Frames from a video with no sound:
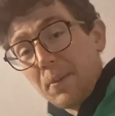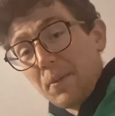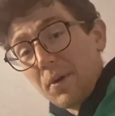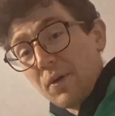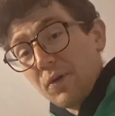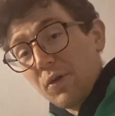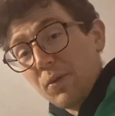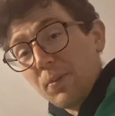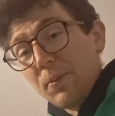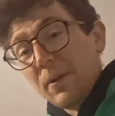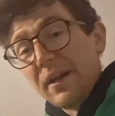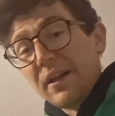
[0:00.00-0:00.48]
my
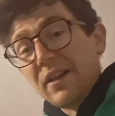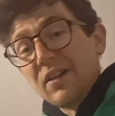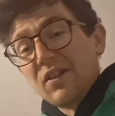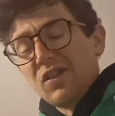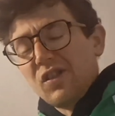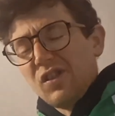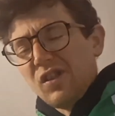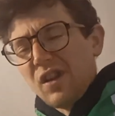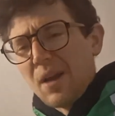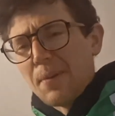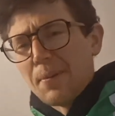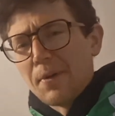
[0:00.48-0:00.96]
room later to
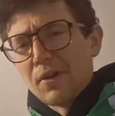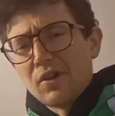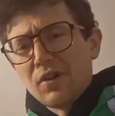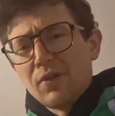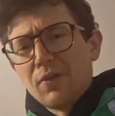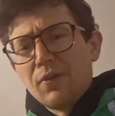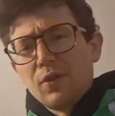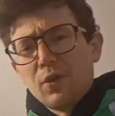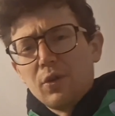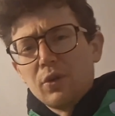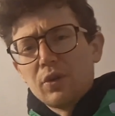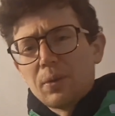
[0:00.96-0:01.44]
see how much it
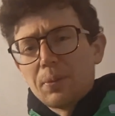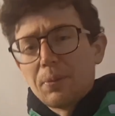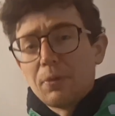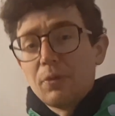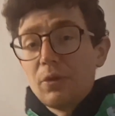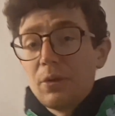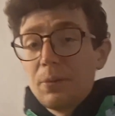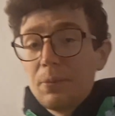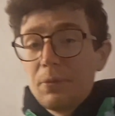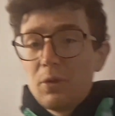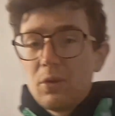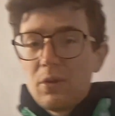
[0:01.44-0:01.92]
fills up a
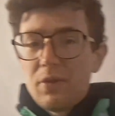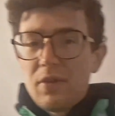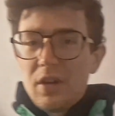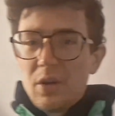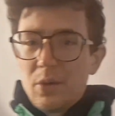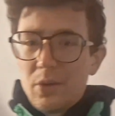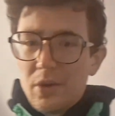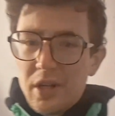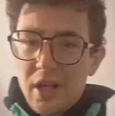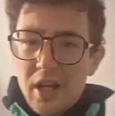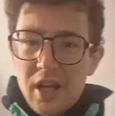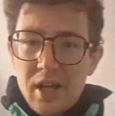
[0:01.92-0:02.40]
room, so if
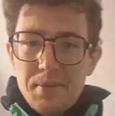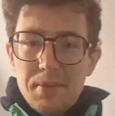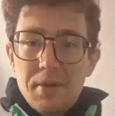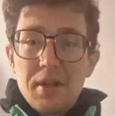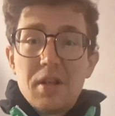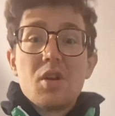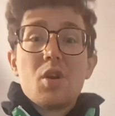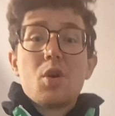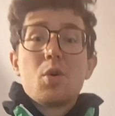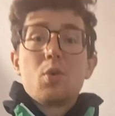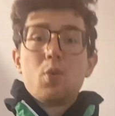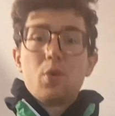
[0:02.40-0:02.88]
anyone came in,